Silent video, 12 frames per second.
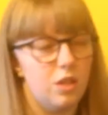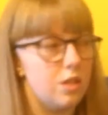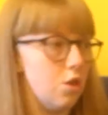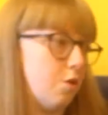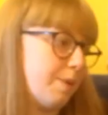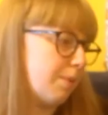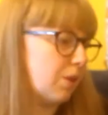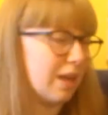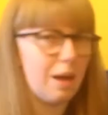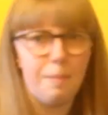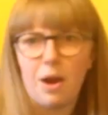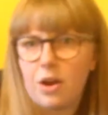and there's a lot of people in
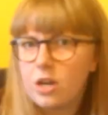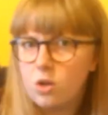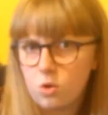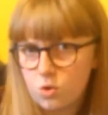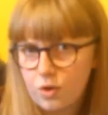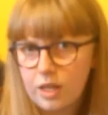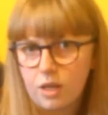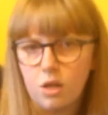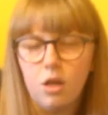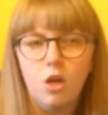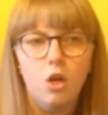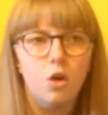like America and Australia
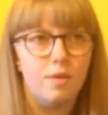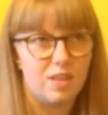who